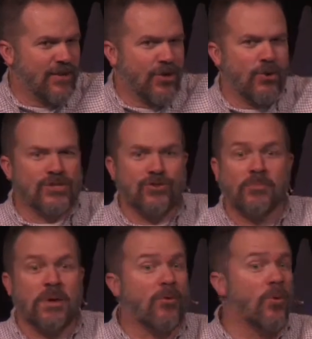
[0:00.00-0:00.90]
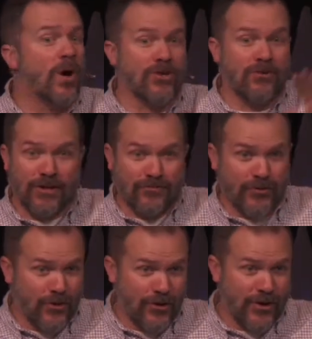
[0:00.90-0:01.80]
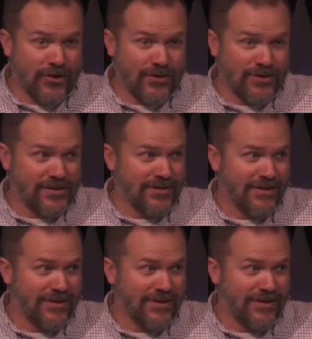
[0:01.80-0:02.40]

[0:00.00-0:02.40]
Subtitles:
Who doesn't remember what you did for New Year's?